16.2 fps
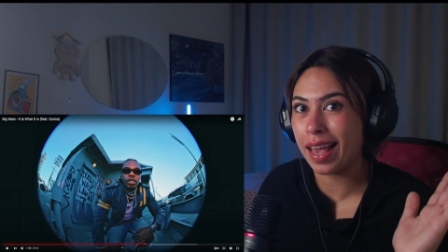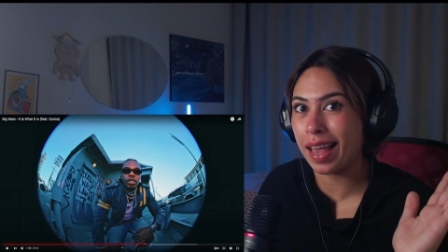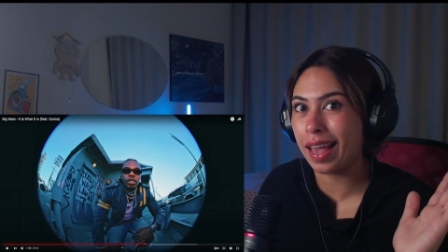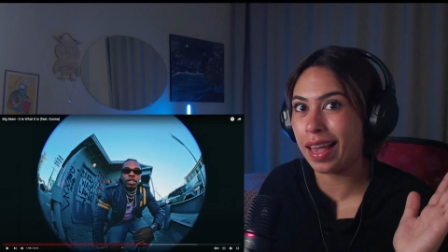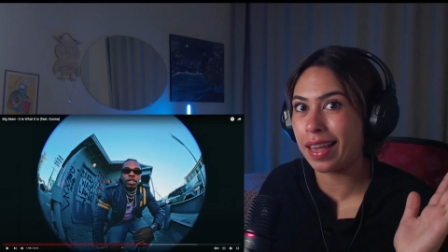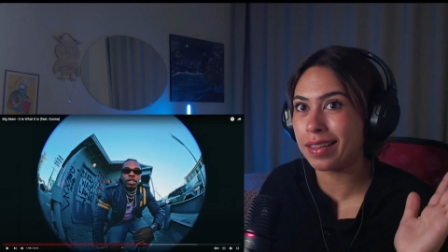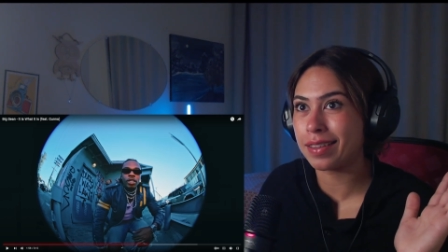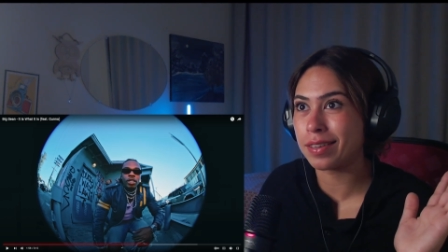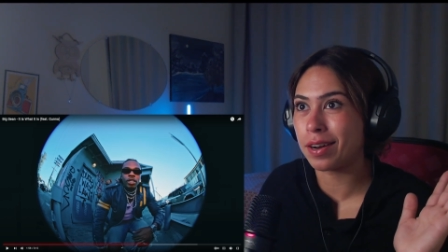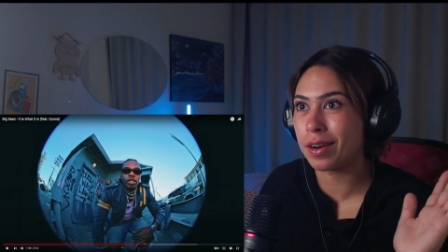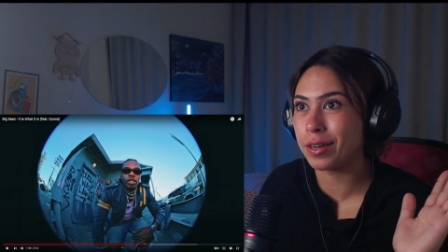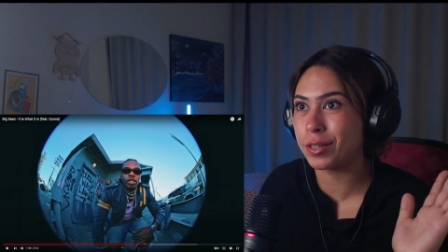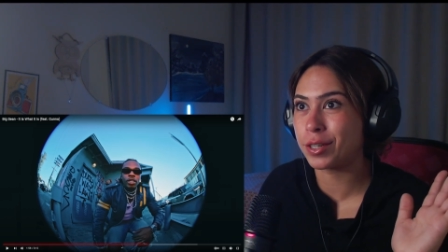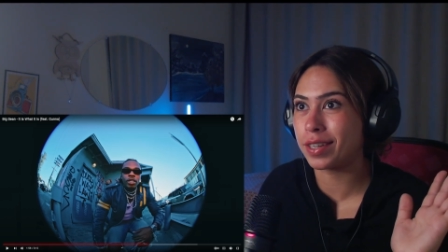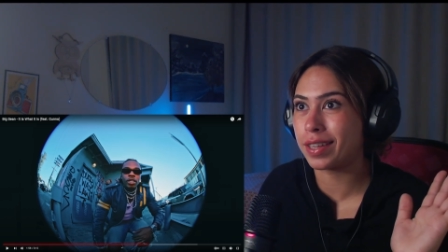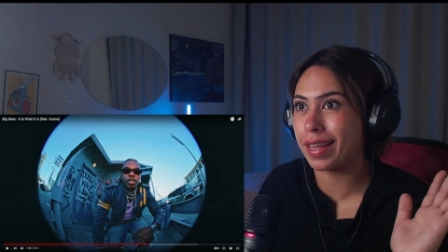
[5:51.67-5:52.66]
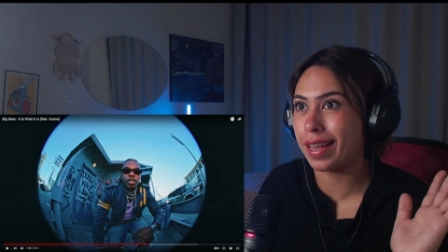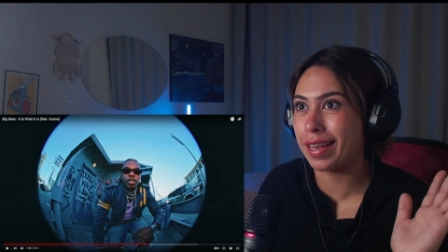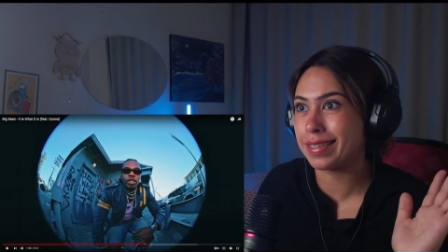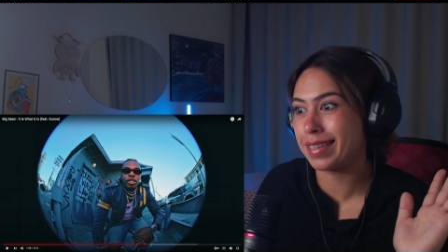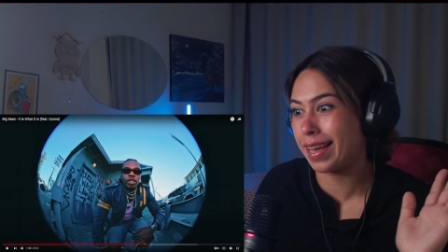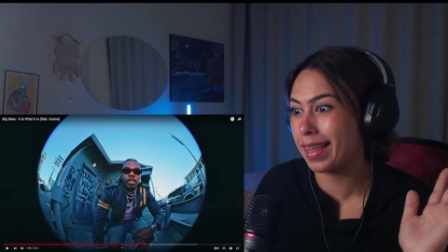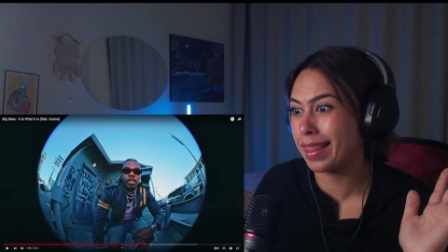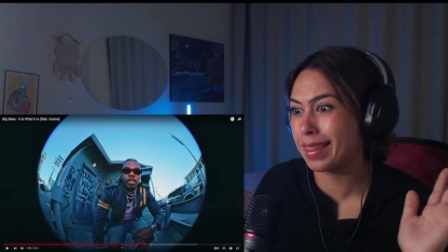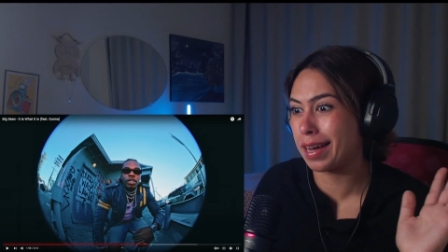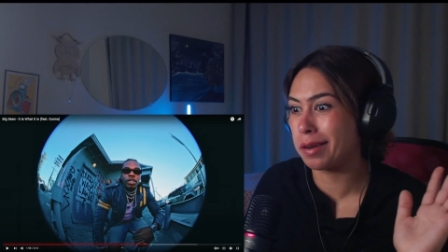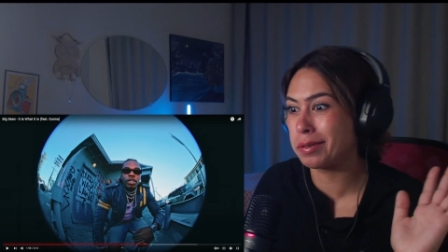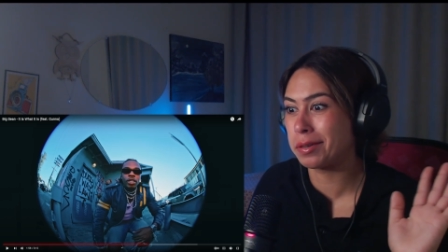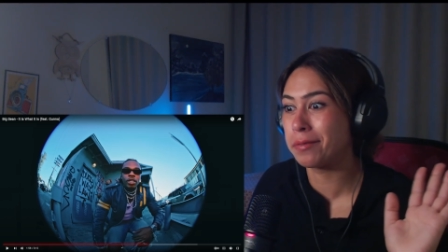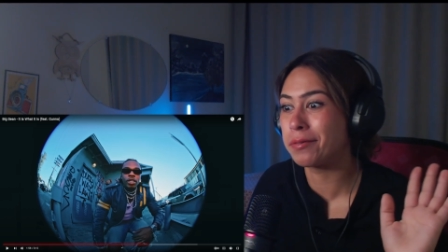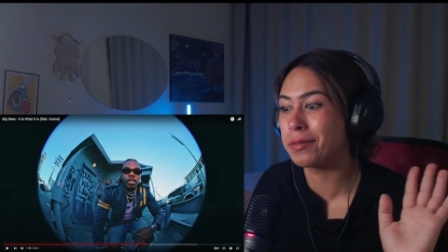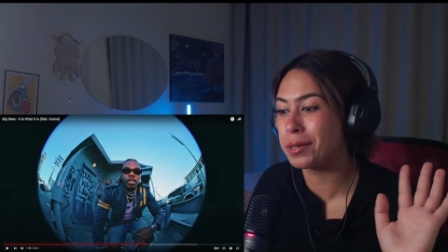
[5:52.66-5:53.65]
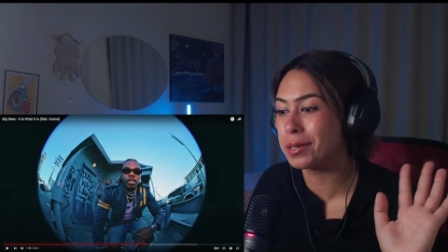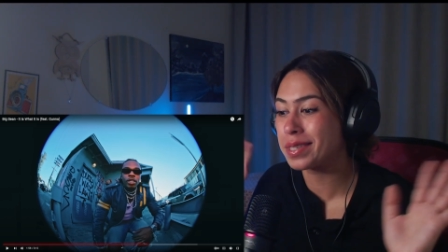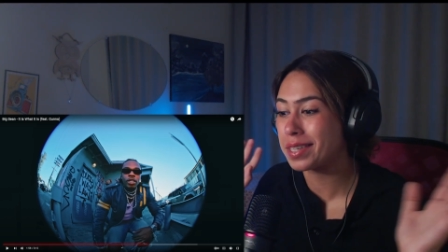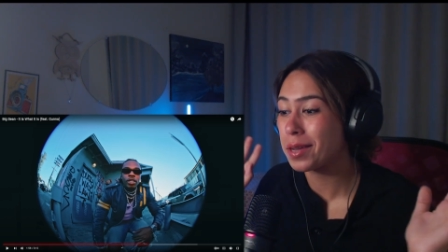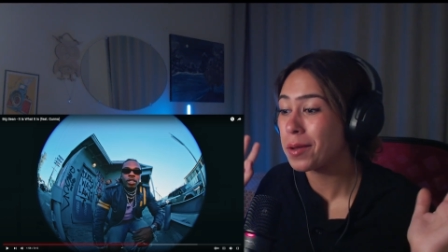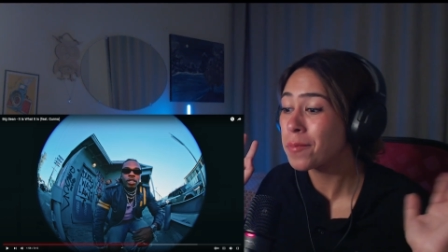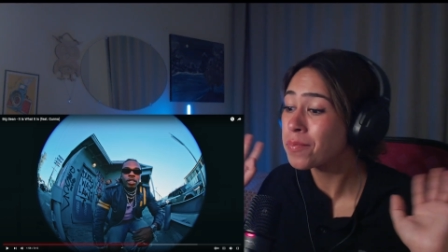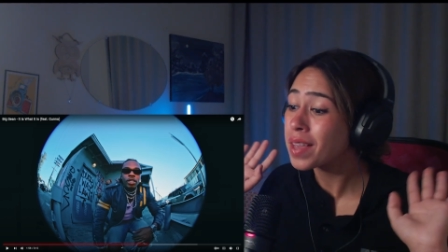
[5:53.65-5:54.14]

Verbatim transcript: 888,000 views.